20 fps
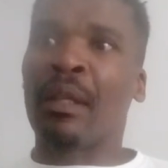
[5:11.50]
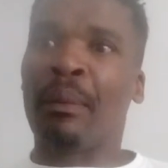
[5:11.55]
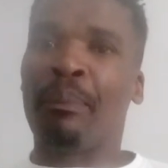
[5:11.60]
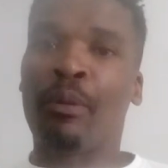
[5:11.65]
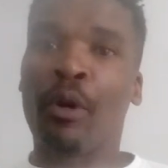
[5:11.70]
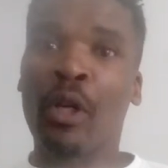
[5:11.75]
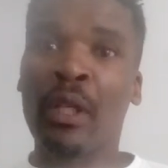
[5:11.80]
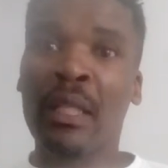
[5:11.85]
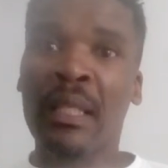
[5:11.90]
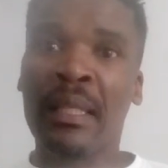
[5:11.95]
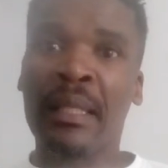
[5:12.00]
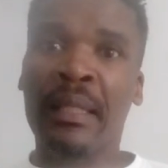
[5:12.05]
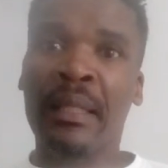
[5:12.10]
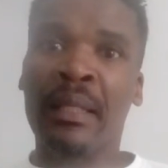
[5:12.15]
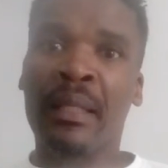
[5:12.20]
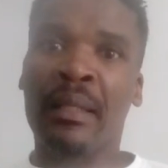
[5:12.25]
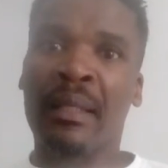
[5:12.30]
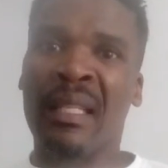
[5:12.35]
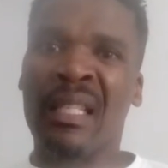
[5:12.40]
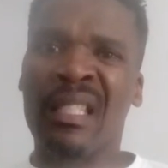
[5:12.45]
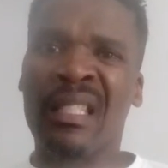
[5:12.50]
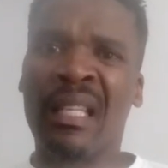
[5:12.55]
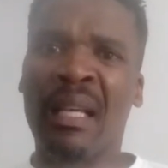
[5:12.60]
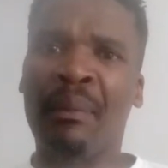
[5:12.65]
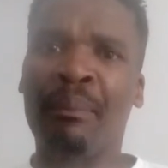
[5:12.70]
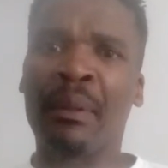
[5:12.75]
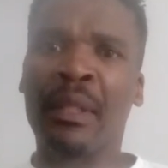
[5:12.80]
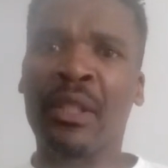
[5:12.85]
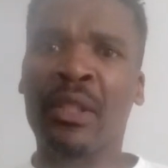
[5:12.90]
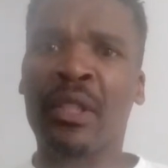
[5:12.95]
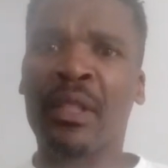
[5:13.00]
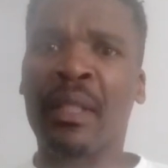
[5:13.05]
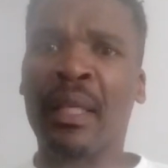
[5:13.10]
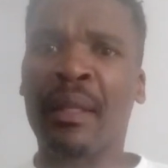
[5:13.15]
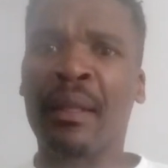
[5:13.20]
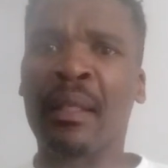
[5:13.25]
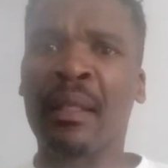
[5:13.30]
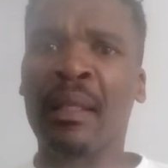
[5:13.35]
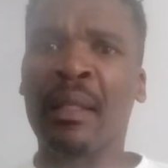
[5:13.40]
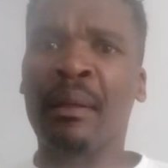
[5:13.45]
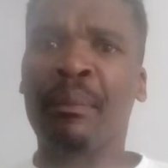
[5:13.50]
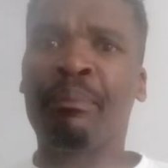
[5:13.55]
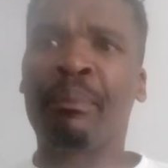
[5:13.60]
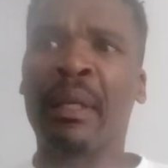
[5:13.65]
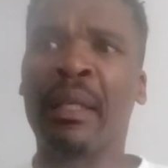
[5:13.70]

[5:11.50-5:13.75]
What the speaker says: The policies established at the